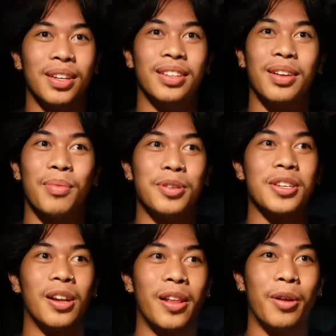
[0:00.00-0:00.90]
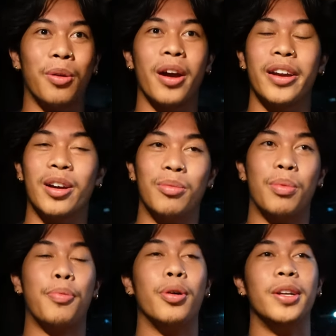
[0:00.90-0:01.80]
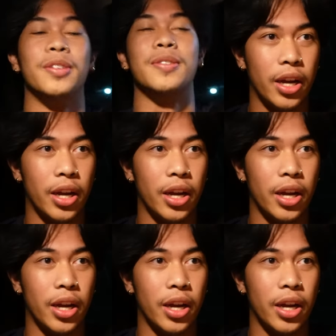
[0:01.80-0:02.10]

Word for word: Uh, I'm just gonna let it ride out. The point is,